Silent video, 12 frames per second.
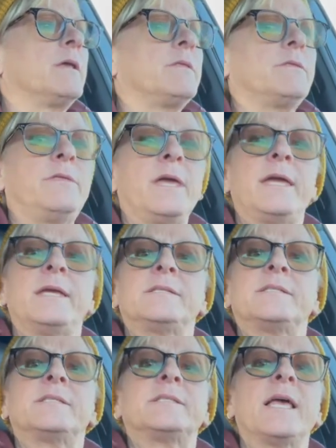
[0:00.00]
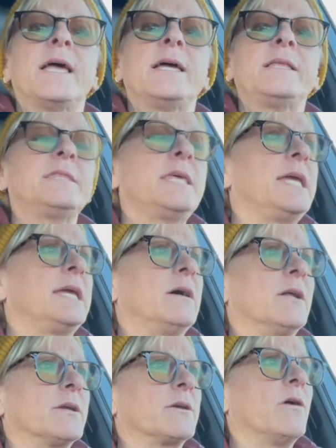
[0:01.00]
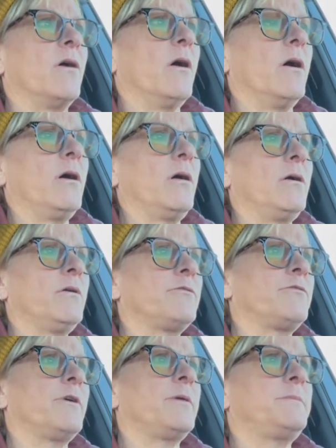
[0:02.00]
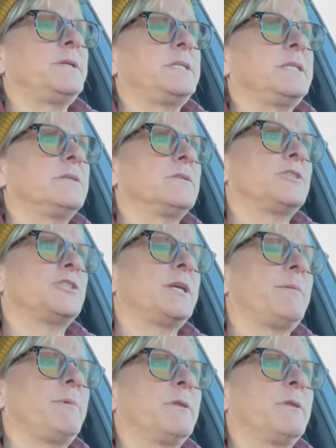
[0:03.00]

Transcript: They said they got a call from the dealership,